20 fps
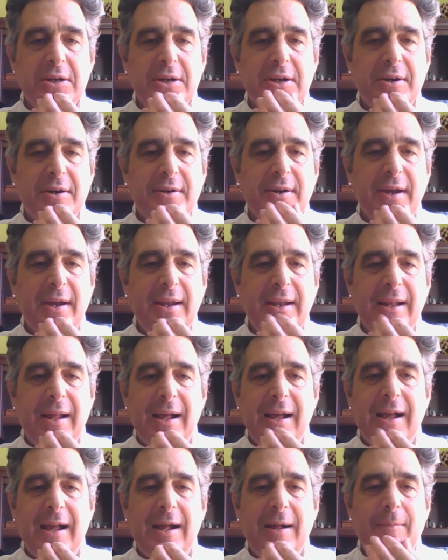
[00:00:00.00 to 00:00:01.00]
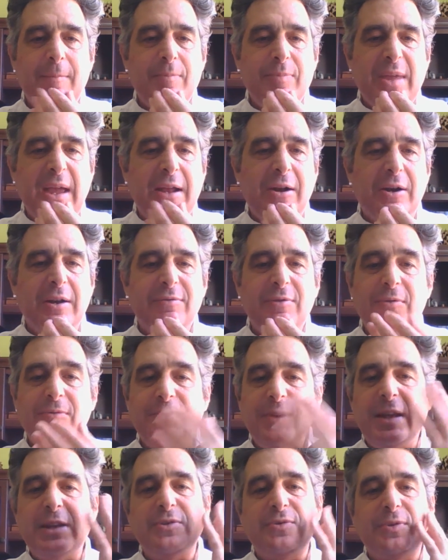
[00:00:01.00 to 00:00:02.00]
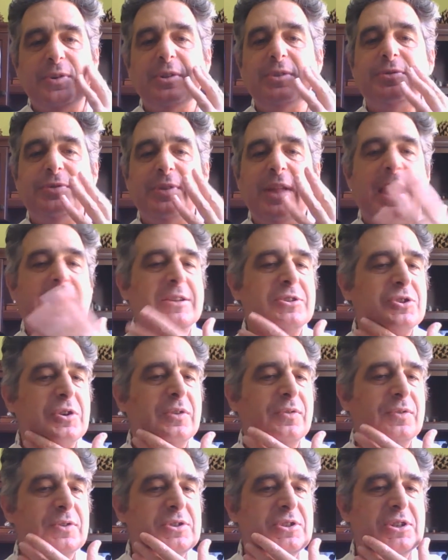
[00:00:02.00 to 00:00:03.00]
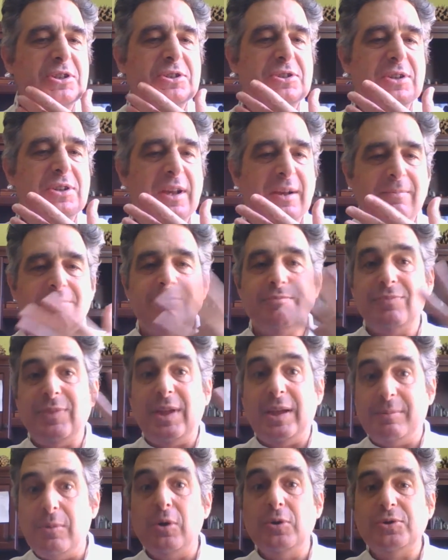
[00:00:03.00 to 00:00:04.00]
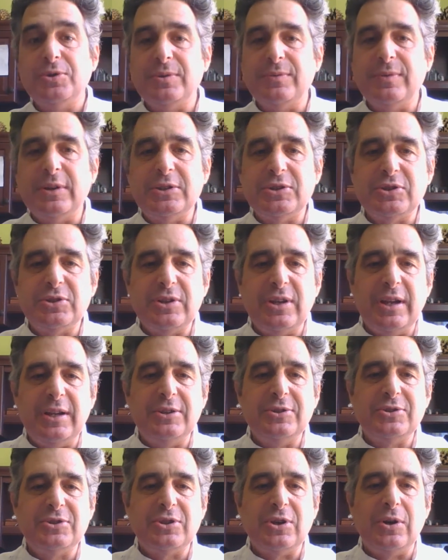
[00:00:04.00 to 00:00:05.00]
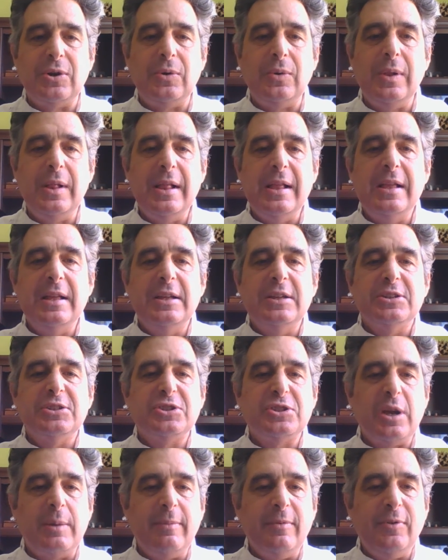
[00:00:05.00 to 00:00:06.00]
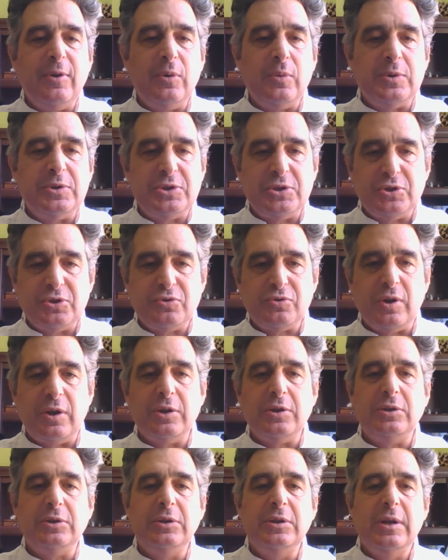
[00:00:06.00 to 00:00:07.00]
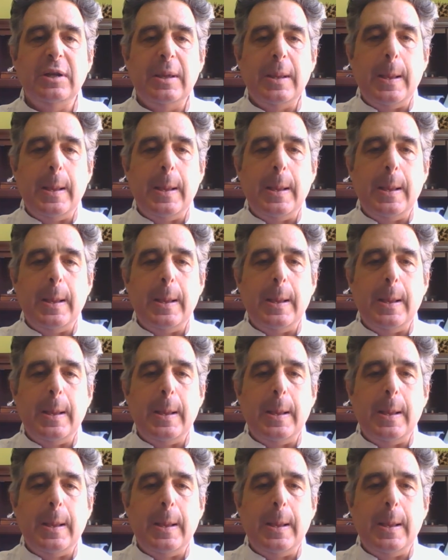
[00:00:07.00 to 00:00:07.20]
All right. I don't have a face full of flat surfaces like most of us. And so some of it was a struggle.